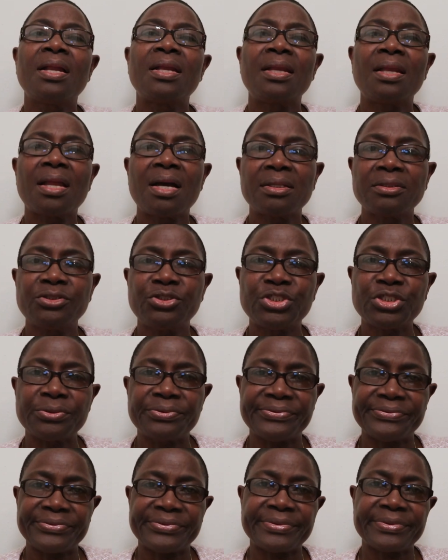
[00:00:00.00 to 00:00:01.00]

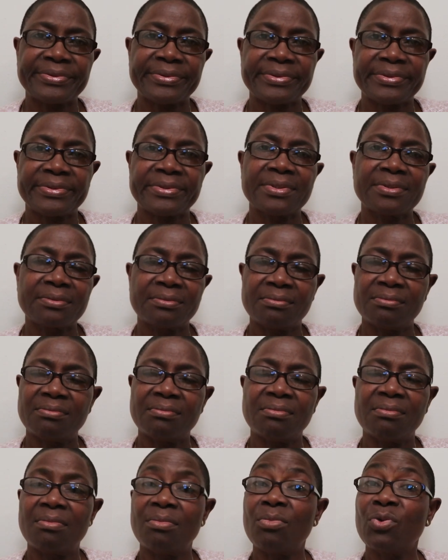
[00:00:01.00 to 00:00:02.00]
Lounges.
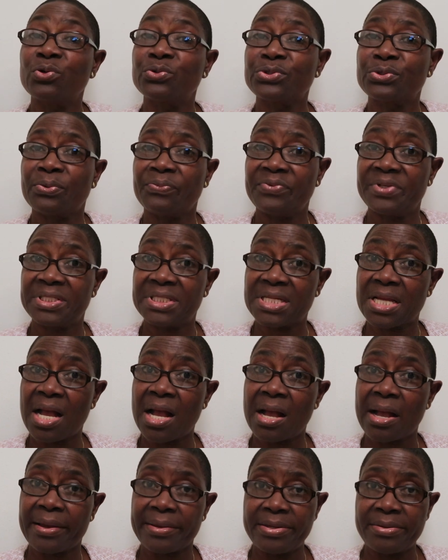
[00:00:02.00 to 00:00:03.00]
Most of the
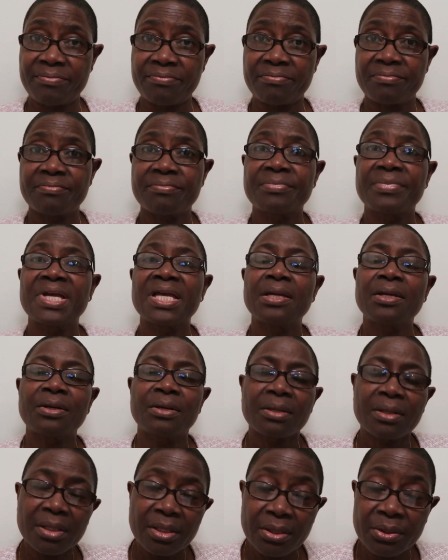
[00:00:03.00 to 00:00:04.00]
time,
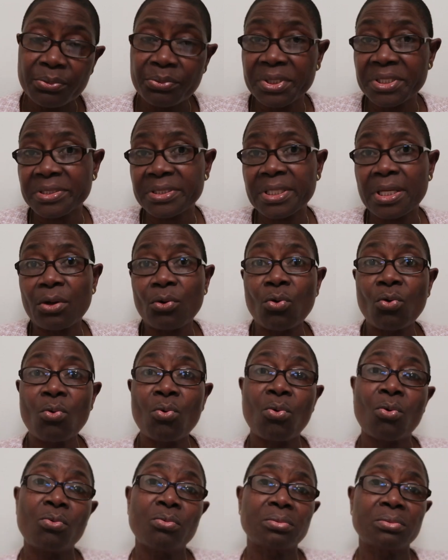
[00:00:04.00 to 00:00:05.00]
we say,
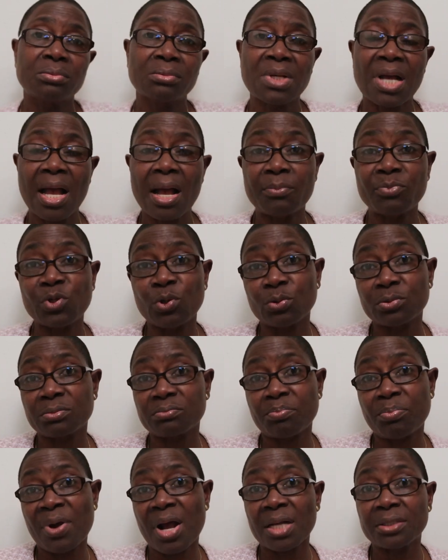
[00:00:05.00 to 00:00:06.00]
"Oh, I'm
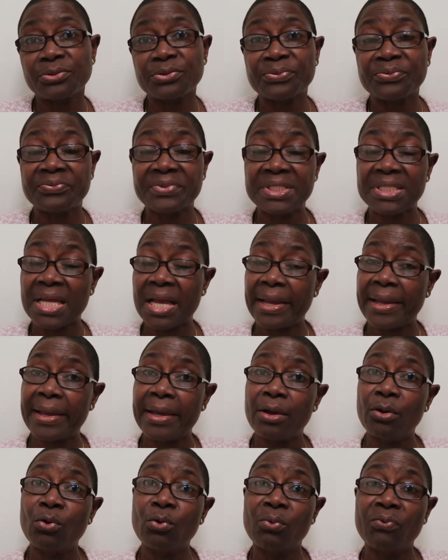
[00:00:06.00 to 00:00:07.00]
not part of it. I
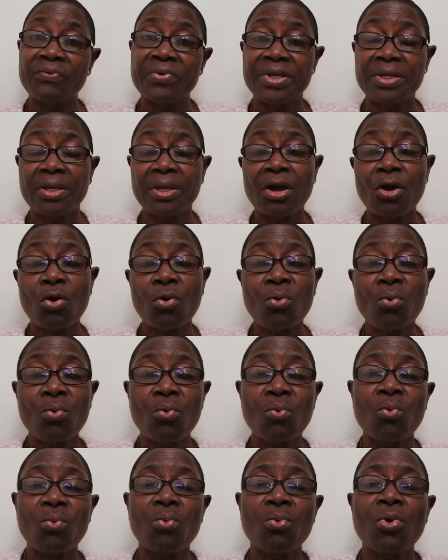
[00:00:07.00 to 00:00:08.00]
can't go there."
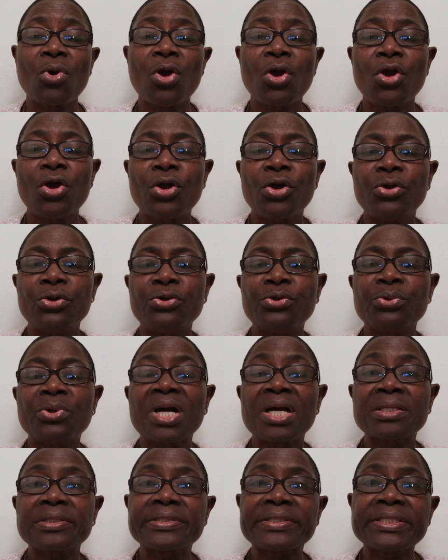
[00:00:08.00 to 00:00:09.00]
No, you
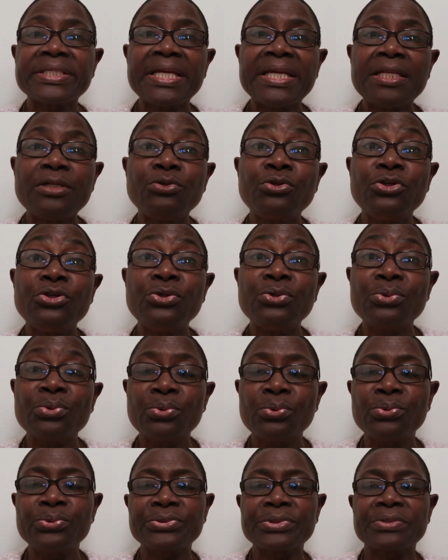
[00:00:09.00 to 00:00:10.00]
can still
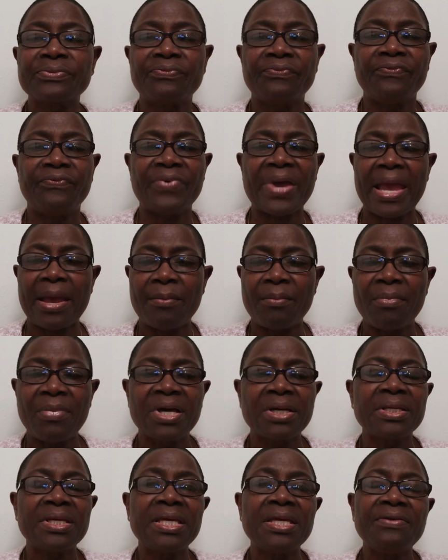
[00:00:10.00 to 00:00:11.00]
use
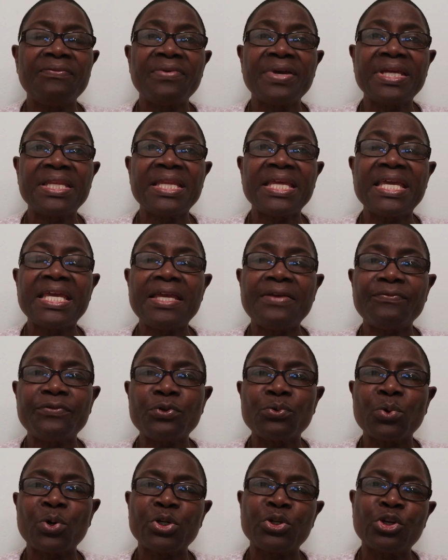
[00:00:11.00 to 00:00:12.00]
them even
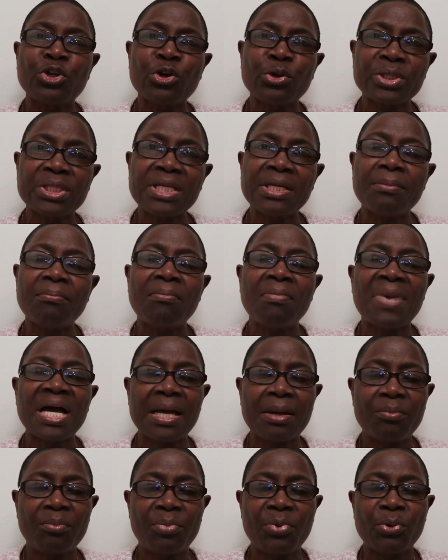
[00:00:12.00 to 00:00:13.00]
if you are not a
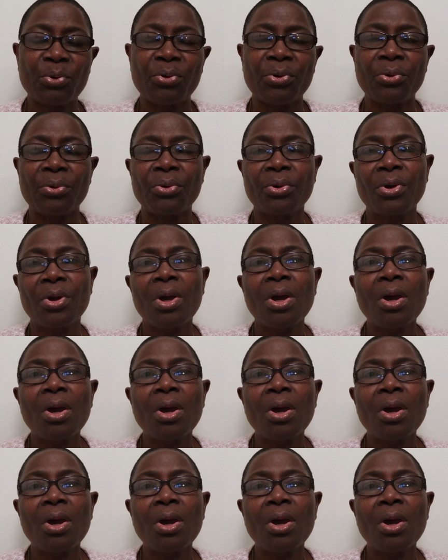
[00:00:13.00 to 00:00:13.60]
member.